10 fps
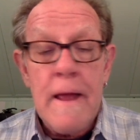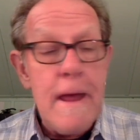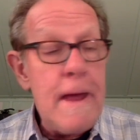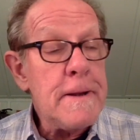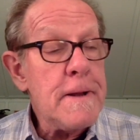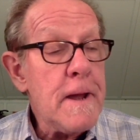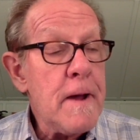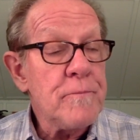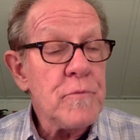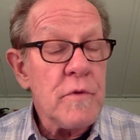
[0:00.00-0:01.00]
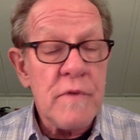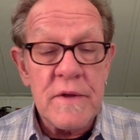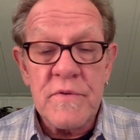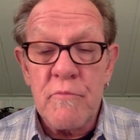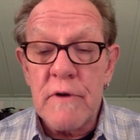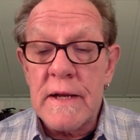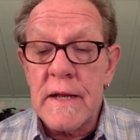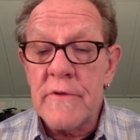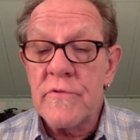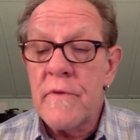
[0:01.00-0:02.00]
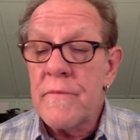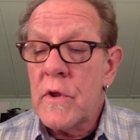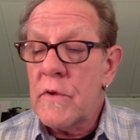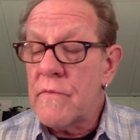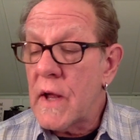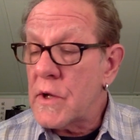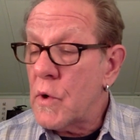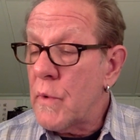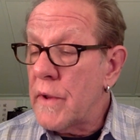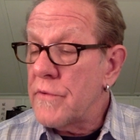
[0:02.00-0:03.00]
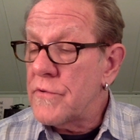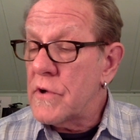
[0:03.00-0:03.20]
And you've got some readings, you've got a quiz.